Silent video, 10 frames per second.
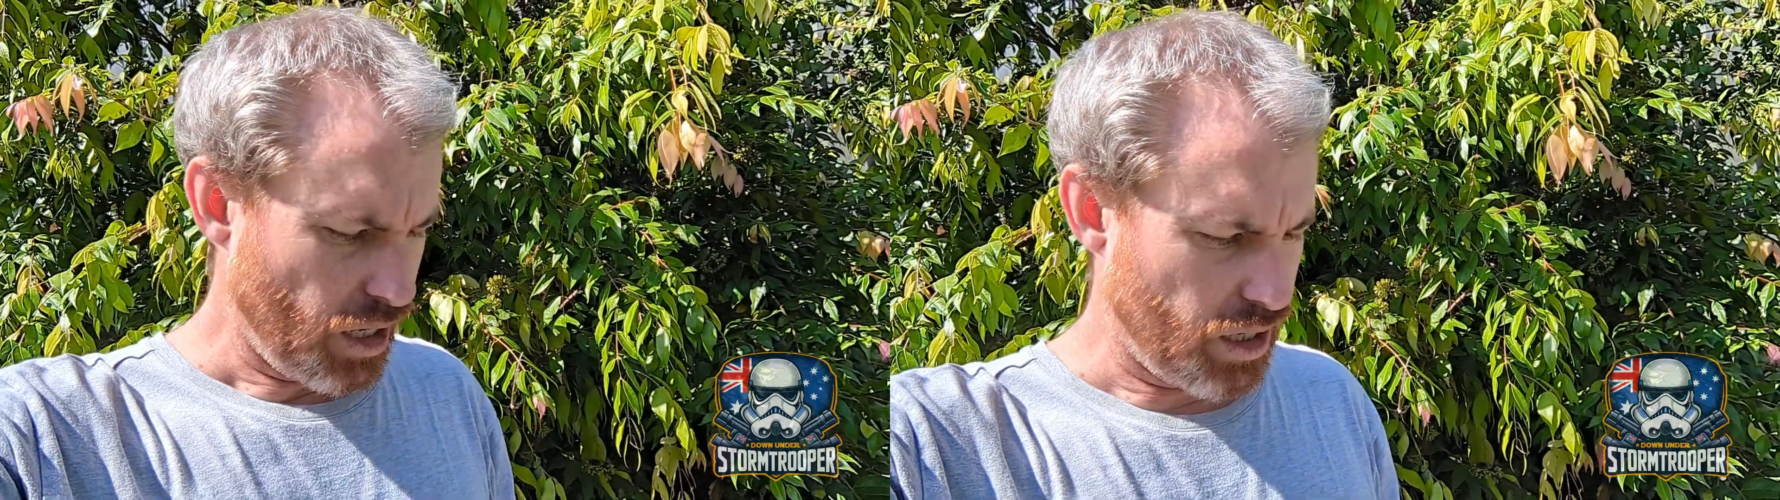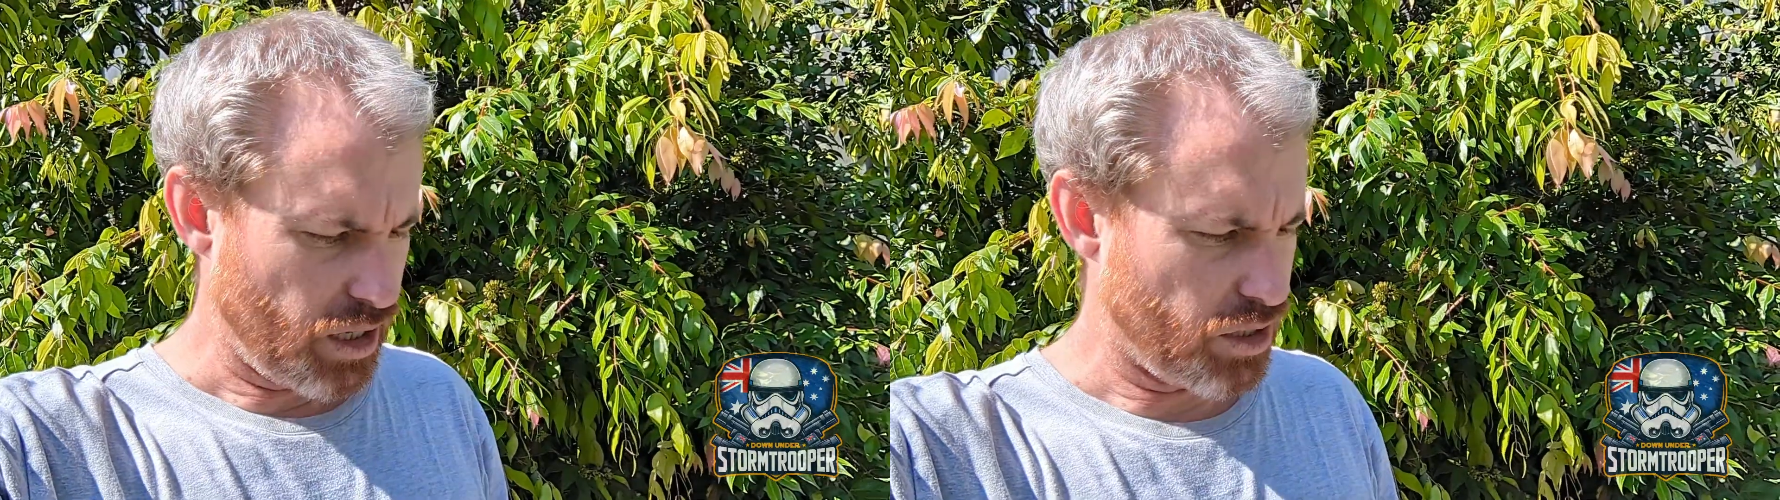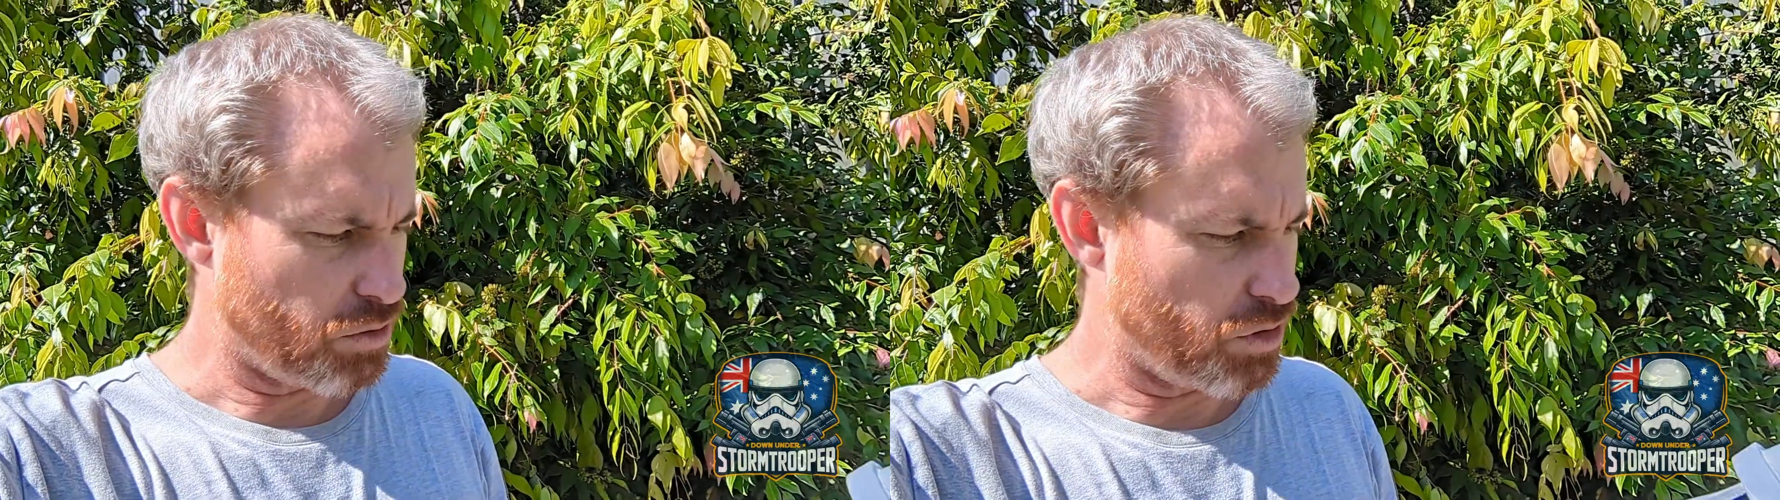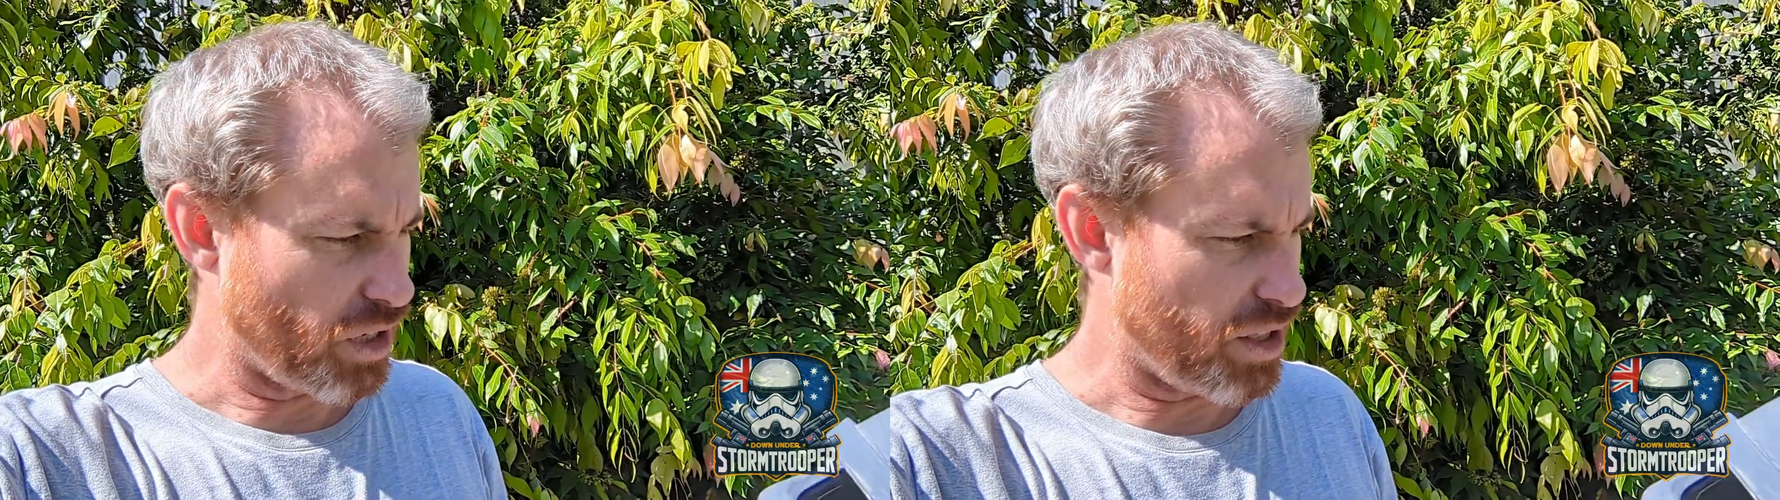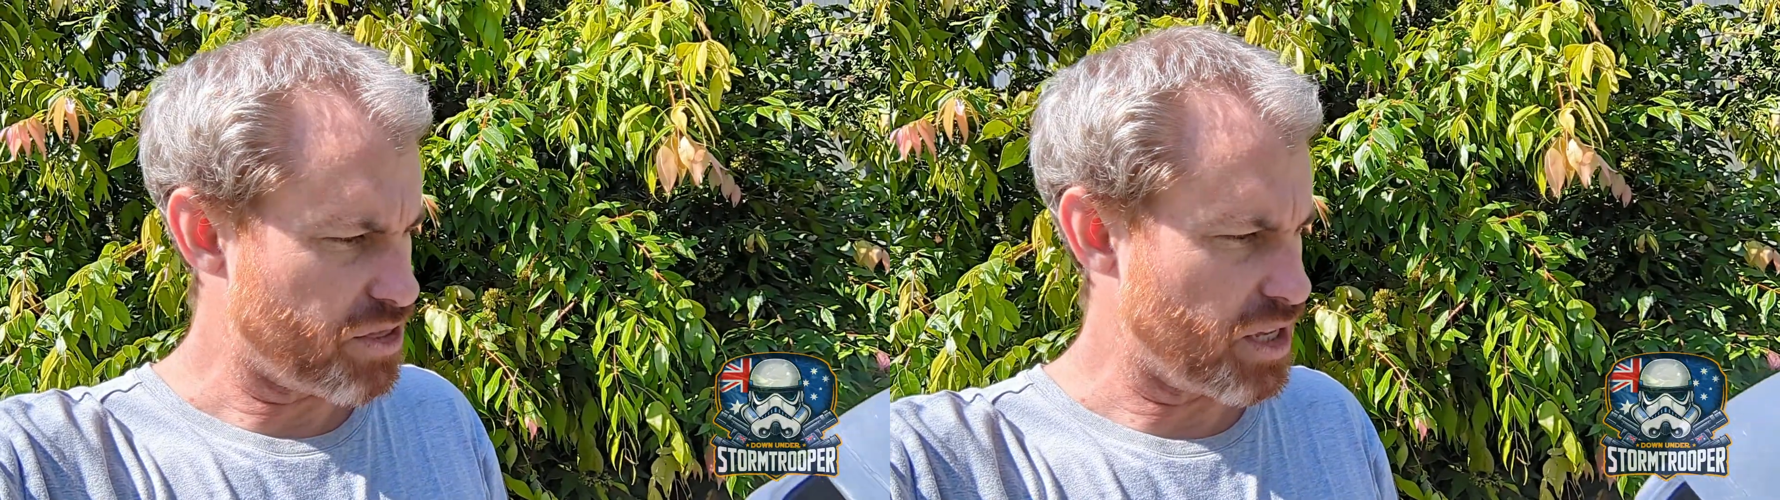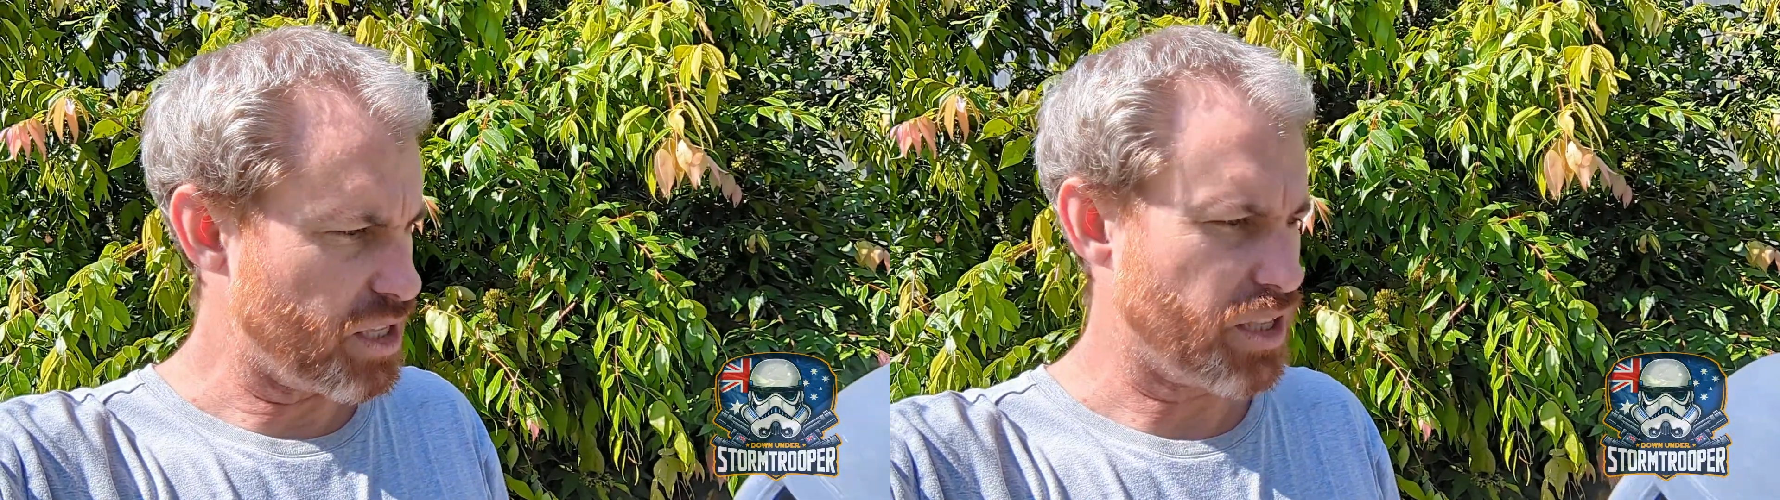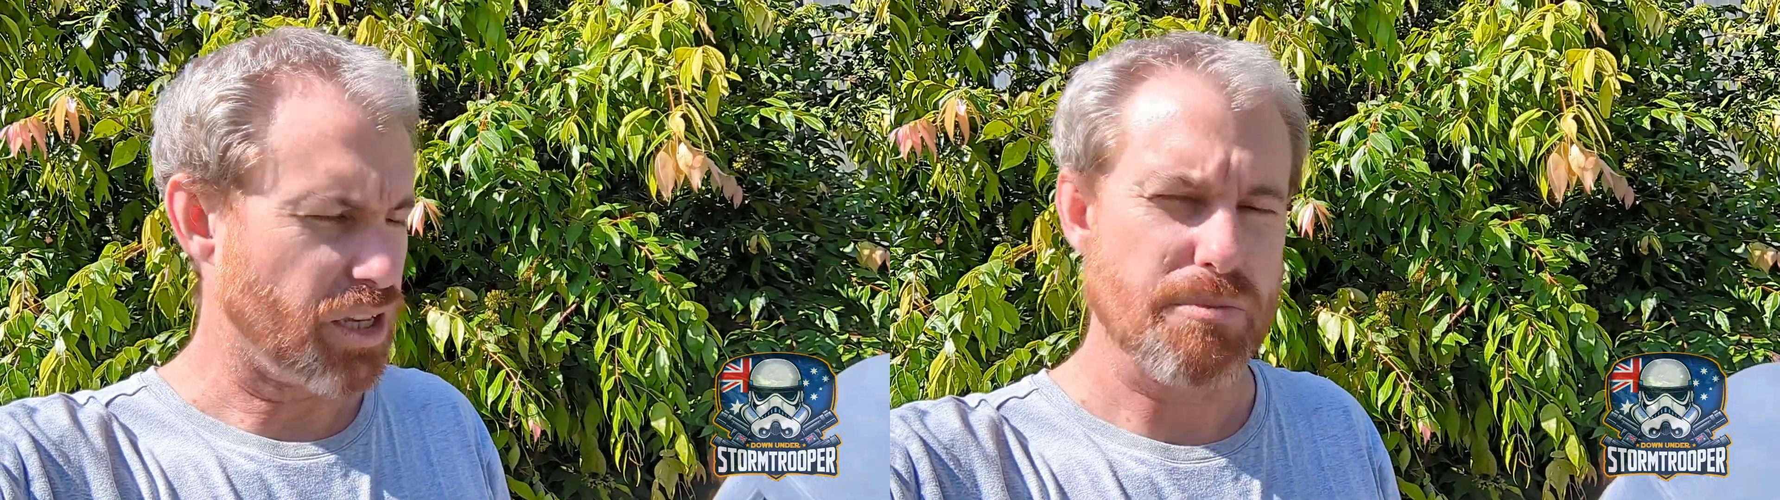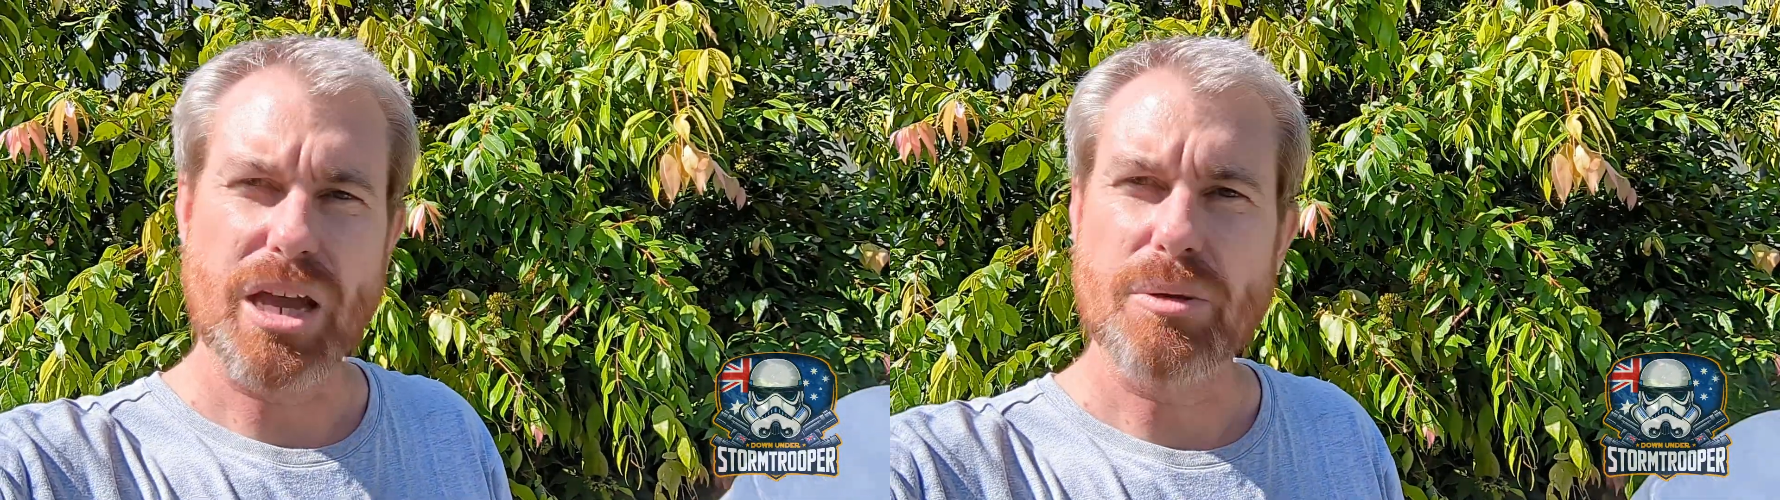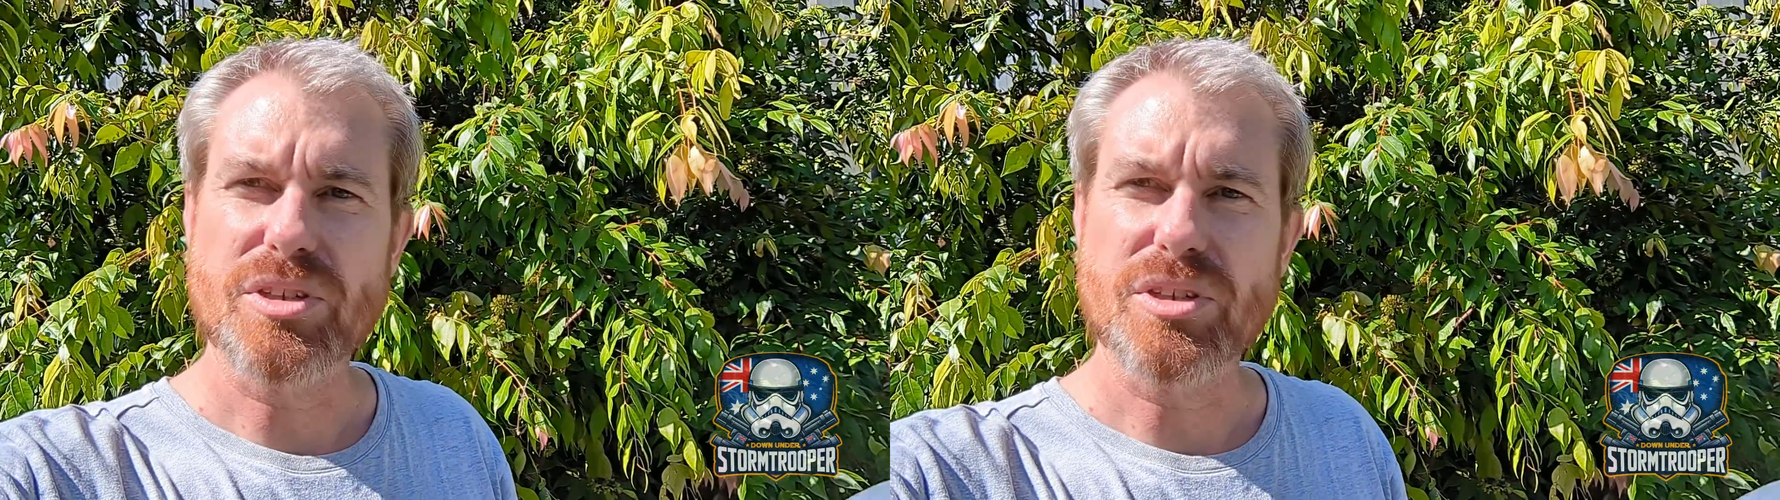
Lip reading: because I think there may